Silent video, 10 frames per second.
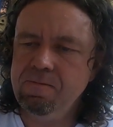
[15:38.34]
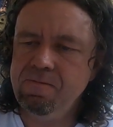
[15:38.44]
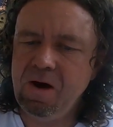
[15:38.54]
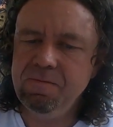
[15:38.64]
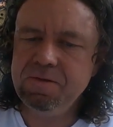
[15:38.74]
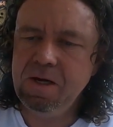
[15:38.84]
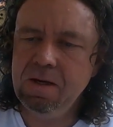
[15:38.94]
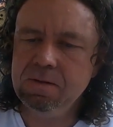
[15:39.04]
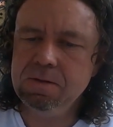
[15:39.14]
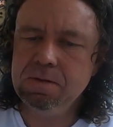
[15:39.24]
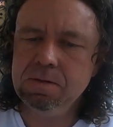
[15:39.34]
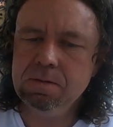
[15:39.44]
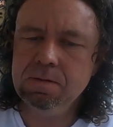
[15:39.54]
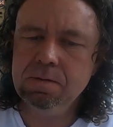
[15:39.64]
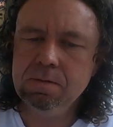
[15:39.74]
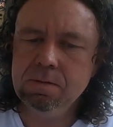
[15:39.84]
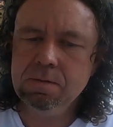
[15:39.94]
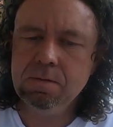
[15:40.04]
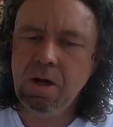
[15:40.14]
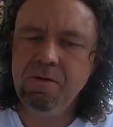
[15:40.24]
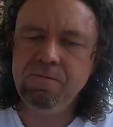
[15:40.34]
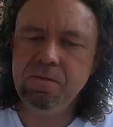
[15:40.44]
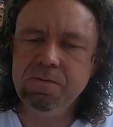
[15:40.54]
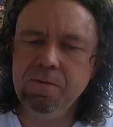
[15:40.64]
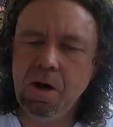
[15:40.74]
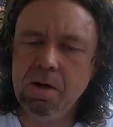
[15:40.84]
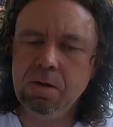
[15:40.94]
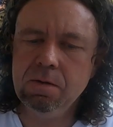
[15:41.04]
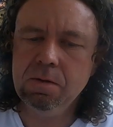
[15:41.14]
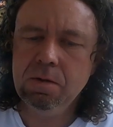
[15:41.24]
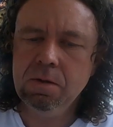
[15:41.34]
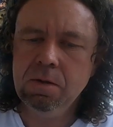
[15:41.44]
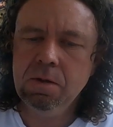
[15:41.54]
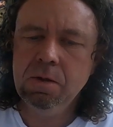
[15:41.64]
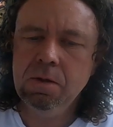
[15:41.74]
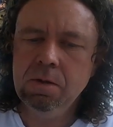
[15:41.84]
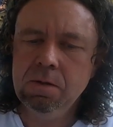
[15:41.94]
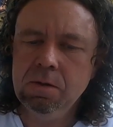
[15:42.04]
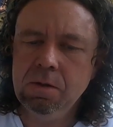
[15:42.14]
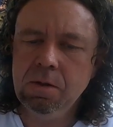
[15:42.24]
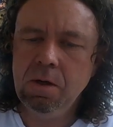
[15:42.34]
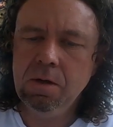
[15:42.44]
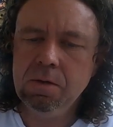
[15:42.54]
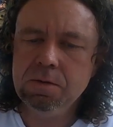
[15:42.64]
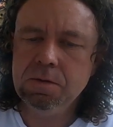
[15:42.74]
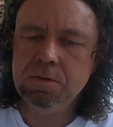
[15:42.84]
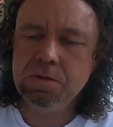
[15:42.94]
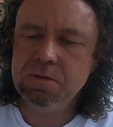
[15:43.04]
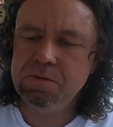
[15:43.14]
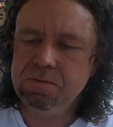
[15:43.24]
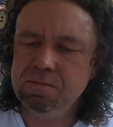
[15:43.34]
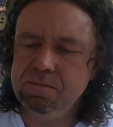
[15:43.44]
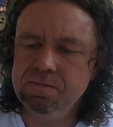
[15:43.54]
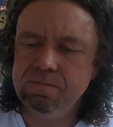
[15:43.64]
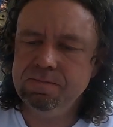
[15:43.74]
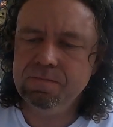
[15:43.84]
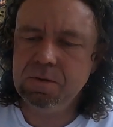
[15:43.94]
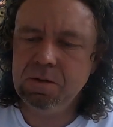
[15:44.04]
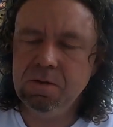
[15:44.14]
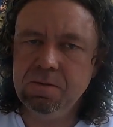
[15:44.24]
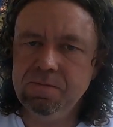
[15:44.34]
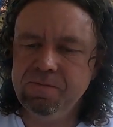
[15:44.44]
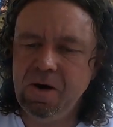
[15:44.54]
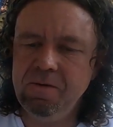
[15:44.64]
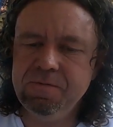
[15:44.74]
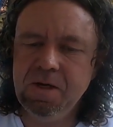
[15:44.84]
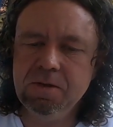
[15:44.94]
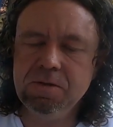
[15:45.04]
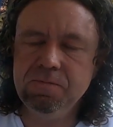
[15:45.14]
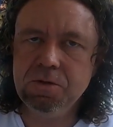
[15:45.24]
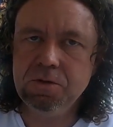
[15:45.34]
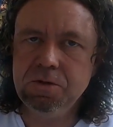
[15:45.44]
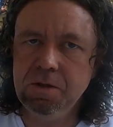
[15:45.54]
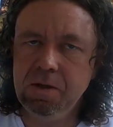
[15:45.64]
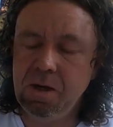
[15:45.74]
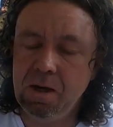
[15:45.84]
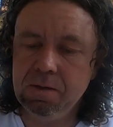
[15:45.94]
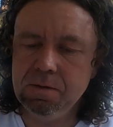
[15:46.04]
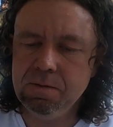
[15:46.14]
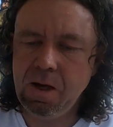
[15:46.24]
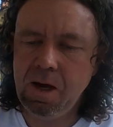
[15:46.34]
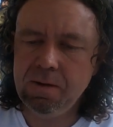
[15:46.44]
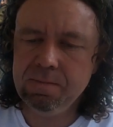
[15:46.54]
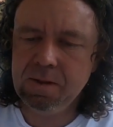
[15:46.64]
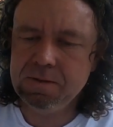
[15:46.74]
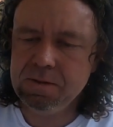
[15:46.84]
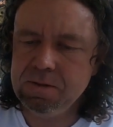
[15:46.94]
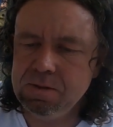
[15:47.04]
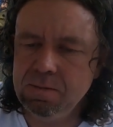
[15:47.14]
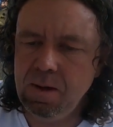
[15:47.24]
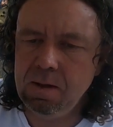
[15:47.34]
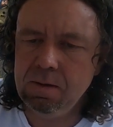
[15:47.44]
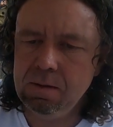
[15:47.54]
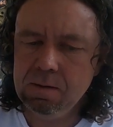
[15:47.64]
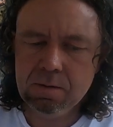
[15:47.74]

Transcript: Five tanks, not full throttle. You know, so just you know, five tanks of just chilling, I can do that. That's easy, man.